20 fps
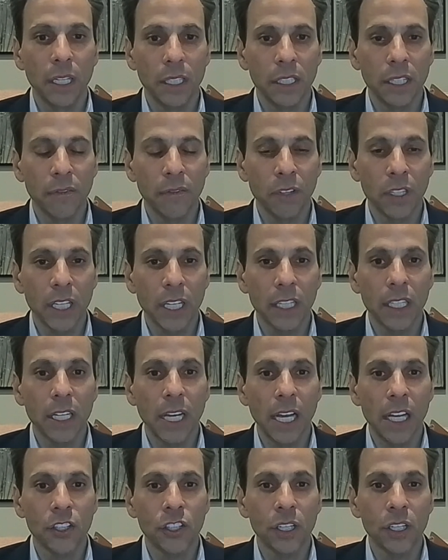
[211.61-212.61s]
different
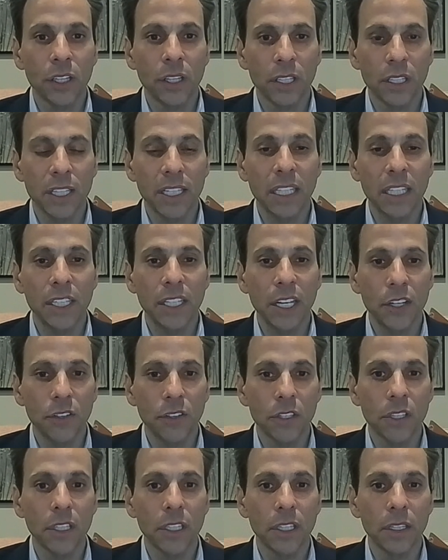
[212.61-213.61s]
technology that's
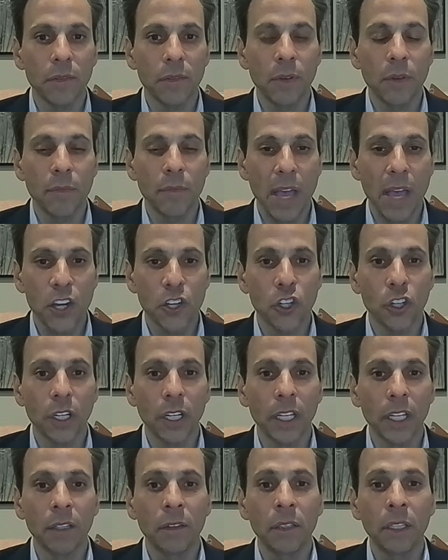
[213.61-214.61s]
continuously
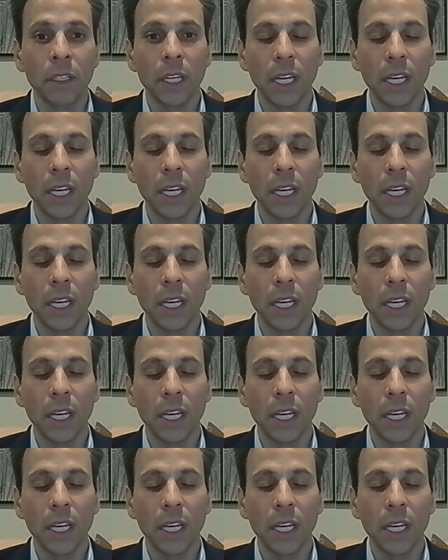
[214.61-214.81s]
measuring,